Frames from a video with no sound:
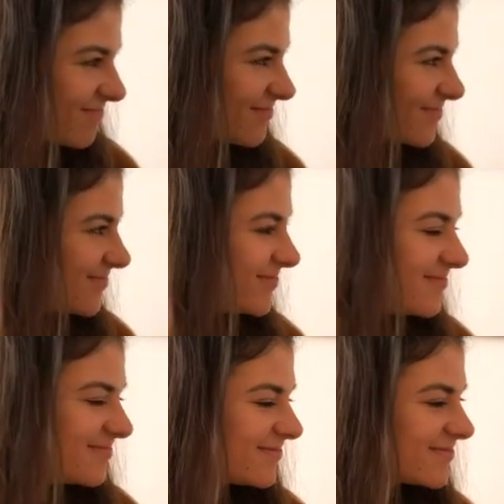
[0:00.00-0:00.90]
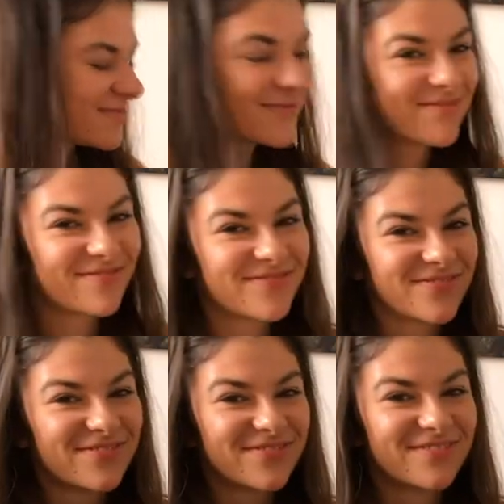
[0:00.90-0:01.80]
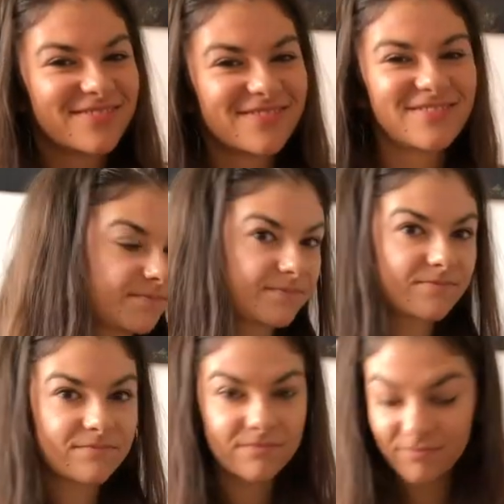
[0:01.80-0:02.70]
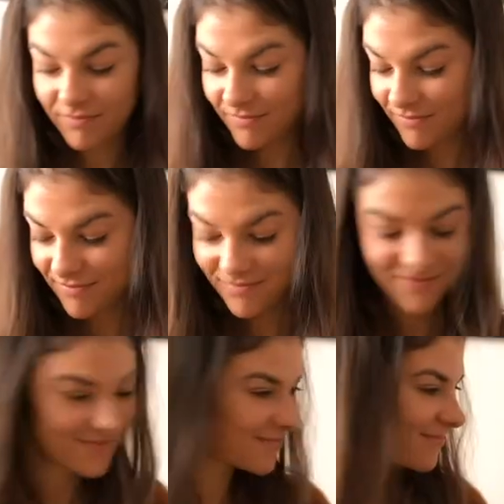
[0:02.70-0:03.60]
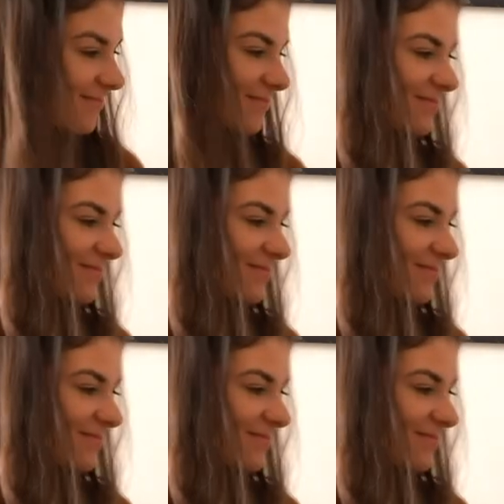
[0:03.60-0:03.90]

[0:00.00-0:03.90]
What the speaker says: [no speech]